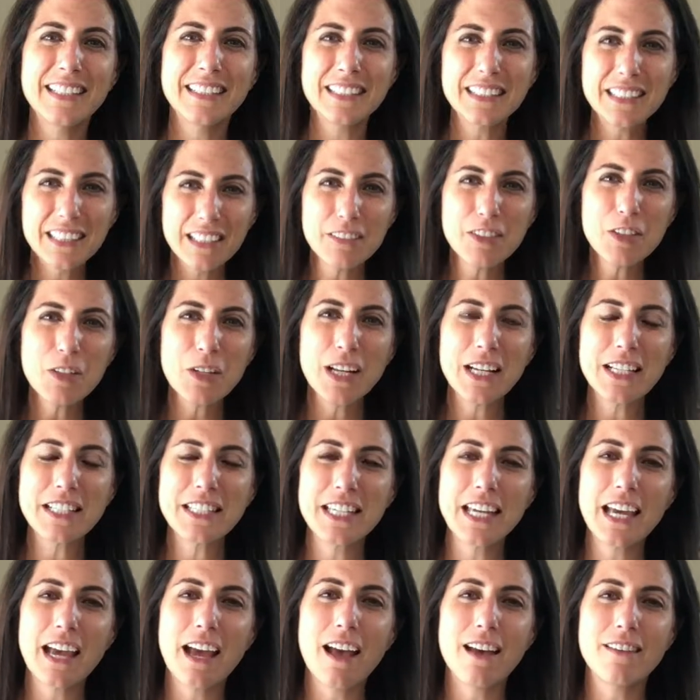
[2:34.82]
to give you an
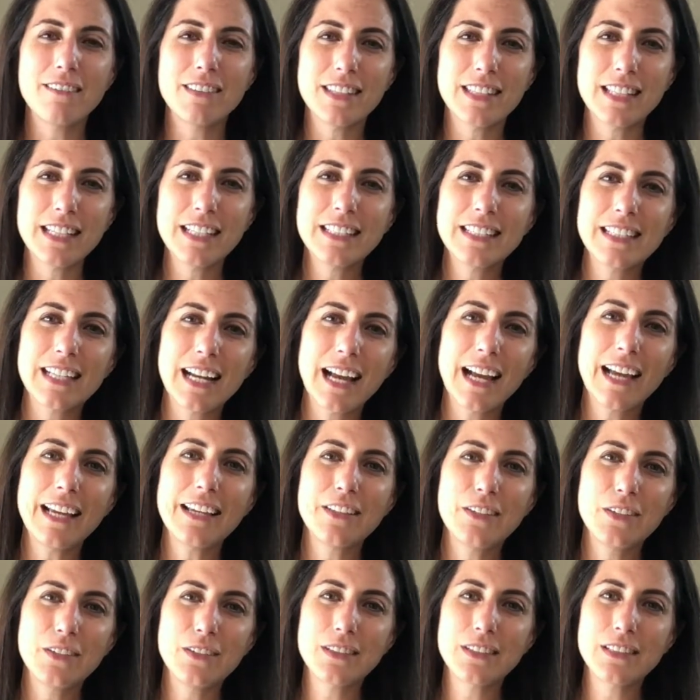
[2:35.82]
idea of the things that I
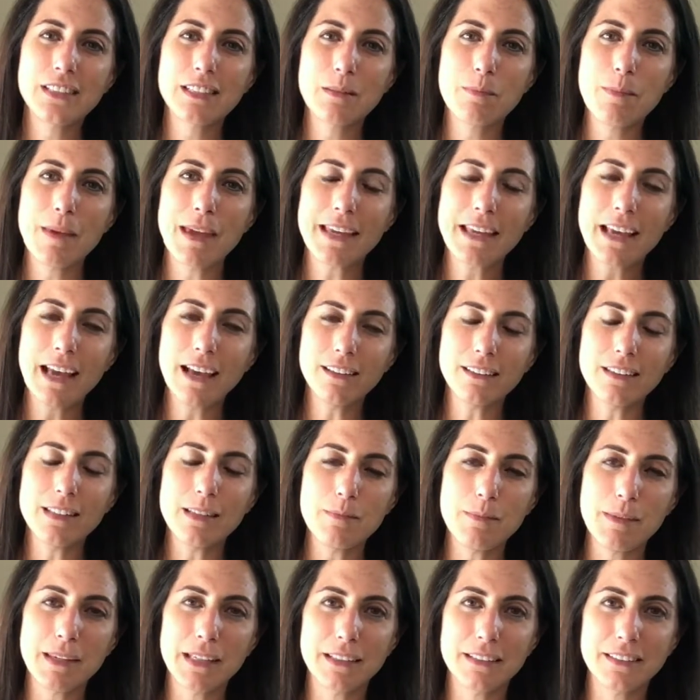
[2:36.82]
use to make
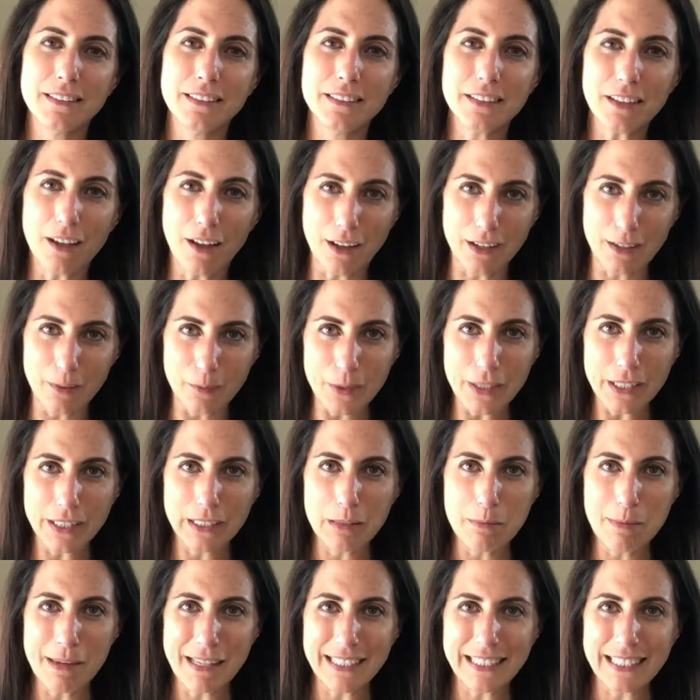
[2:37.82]
healthy meals on a
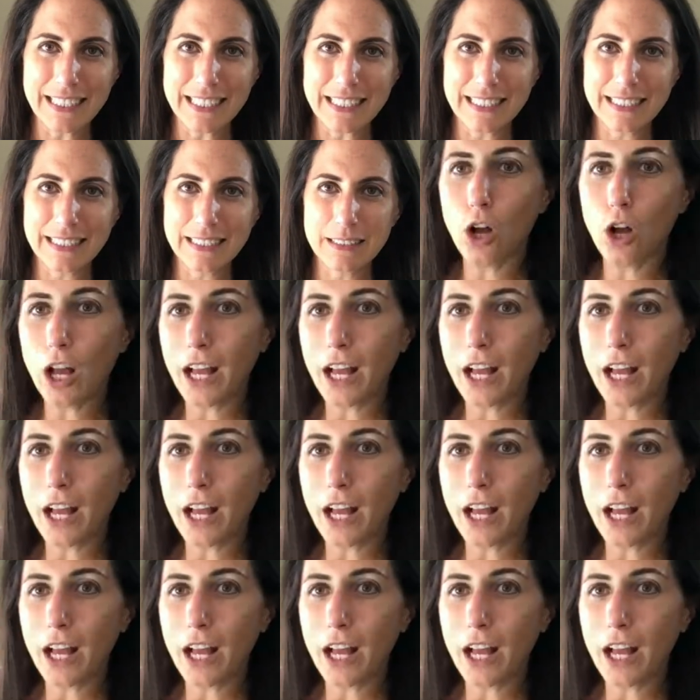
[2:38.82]
weekly basis.